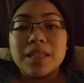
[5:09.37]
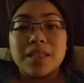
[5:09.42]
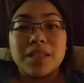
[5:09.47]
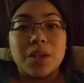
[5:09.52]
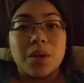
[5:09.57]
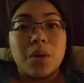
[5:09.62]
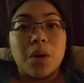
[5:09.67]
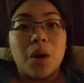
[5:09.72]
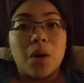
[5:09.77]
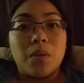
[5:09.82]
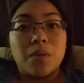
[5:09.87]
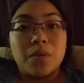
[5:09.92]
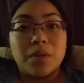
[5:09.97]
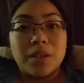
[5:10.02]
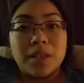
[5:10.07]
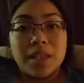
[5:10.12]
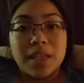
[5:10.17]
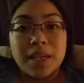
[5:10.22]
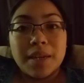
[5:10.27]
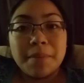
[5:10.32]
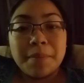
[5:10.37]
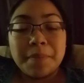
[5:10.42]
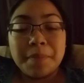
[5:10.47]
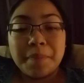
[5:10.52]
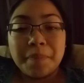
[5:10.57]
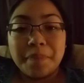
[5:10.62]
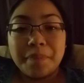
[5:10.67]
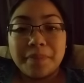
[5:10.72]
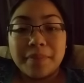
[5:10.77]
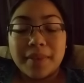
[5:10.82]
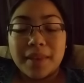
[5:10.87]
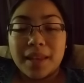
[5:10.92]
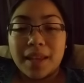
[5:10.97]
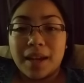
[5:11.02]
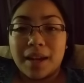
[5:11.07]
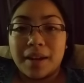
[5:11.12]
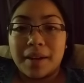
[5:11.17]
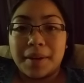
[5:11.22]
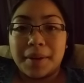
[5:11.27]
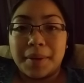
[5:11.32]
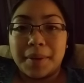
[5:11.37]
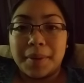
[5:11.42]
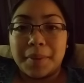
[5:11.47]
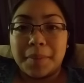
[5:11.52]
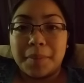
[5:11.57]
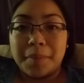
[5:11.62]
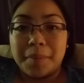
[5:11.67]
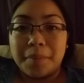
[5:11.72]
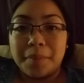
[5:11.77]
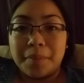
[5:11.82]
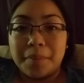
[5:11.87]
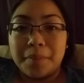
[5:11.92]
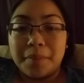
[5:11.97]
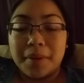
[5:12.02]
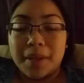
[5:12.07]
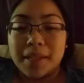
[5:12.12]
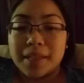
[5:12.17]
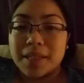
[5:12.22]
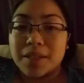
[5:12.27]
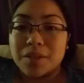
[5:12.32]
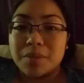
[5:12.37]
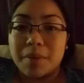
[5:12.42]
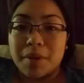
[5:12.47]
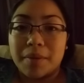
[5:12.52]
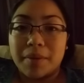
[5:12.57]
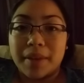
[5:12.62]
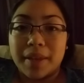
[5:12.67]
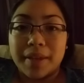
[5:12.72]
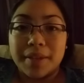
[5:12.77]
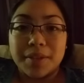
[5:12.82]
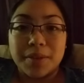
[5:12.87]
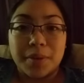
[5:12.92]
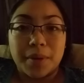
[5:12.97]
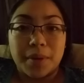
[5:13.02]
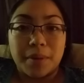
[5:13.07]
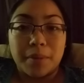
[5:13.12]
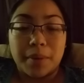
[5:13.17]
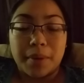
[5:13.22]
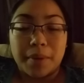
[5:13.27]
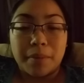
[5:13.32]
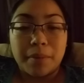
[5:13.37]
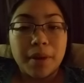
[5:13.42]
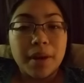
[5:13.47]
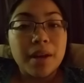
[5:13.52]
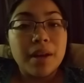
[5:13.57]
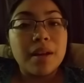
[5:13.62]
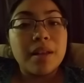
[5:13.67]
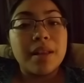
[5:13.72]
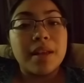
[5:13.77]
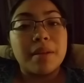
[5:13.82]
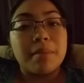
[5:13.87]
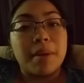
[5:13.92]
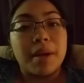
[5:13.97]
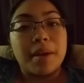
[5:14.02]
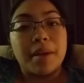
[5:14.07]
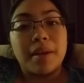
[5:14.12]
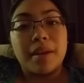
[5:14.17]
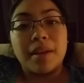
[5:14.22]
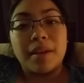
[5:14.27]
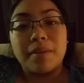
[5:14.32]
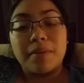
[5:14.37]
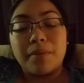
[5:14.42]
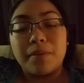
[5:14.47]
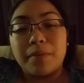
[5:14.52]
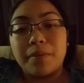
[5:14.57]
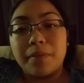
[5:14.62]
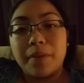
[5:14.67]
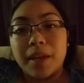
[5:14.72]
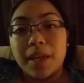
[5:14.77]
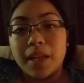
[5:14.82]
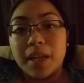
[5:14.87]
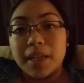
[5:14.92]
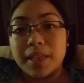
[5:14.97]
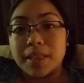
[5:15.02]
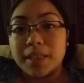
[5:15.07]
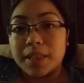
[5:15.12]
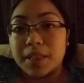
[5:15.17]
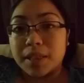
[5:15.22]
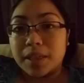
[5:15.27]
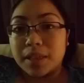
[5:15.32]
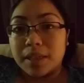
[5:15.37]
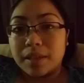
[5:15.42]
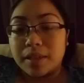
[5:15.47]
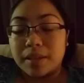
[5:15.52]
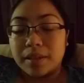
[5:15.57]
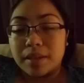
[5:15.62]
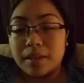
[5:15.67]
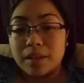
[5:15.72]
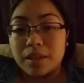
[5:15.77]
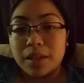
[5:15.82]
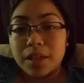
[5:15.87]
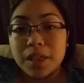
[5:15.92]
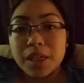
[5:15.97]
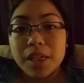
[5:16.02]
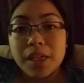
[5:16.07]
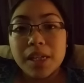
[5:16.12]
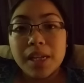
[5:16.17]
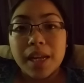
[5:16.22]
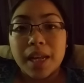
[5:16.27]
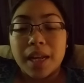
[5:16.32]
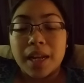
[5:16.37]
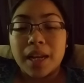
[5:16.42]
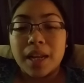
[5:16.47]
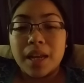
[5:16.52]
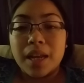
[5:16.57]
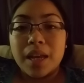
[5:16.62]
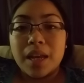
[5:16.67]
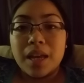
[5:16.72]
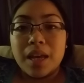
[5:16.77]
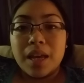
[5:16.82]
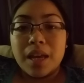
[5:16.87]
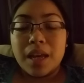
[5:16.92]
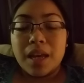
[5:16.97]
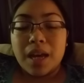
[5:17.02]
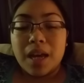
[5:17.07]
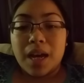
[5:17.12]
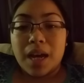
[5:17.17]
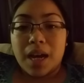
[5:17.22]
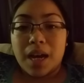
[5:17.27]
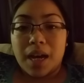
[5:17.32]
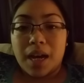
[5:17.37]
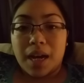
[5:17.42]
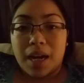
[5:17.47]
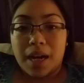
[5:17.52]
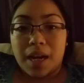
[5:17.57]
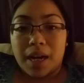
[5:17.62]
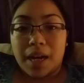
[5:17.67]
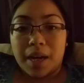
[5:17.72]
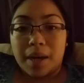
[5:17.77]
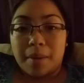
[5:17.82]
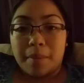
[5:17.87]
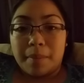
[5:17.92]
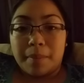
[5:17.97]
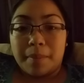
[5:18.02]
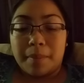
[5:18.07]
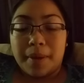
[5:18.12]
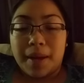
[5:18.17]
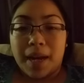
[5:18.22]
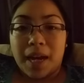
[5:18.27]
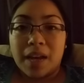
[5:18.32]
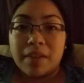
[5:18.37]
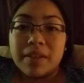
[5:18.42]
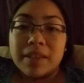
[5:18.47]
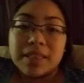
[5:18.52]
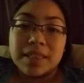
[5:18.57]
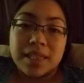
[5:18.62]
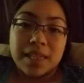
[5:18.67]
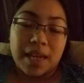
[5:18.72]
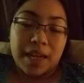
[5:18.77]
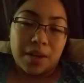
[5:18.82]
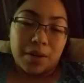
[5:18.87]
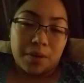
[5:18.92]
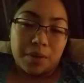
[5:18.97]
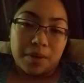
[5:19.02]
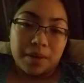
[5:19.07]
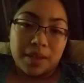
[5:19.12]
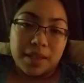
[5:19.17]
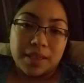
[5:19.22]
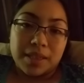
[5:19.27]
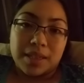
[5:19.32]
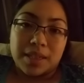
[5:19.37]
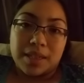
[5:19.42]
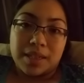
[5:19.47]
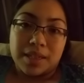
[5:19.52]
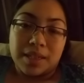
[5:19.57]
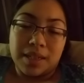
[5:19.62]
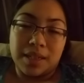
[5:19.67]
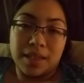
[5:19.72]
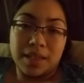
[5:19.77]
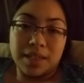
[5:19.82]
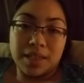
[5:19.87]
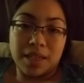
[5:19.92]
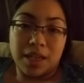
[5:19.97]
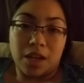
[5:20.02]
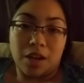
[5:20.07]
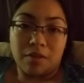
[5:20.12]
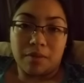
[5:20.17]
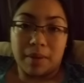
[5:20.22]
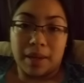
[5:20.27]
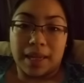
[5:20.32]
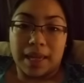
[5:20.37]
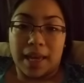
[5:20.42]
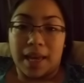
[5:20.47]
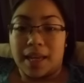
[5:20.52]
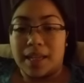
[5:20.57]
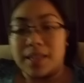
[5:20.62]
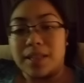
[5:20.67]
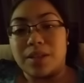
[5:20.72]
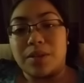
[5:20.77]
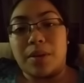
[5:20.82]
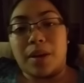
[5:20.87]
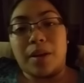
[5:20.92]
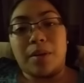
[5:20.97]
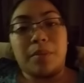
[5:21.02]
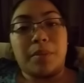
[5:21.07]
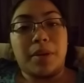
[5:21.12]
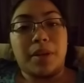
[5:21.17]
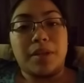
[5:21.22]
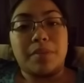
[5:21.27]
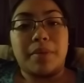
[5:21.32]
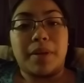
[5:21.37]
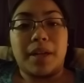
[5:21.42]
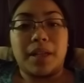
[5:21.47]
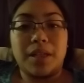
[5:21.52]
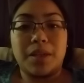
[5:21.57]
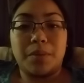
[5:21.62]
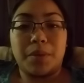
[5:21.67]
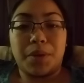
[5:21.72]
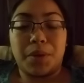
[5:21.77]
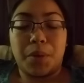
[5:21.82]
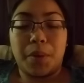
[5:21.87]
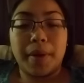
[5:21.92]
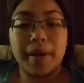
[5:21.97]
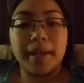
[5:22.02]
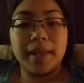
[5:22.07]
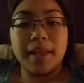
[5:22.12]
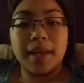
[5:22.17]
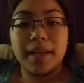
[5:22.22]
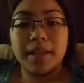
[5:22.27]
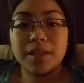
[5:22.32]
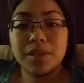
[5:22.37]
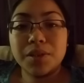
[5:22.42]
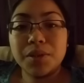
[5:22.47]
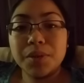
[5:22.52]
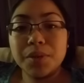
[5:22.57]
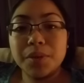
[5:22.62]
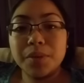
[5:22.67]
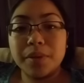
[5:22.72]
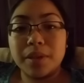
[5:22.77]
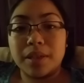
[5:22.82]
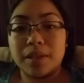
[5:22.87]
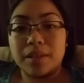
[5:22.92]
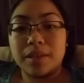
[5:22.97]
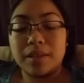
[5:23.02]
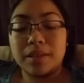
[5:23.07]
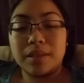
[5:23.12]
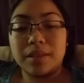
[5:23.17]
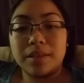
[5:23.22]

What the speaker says: so hopefully he tells me everything's going very well and my feet is healing good. And obviously I know he's gonna take off my cast, so I'll be probably recording that too and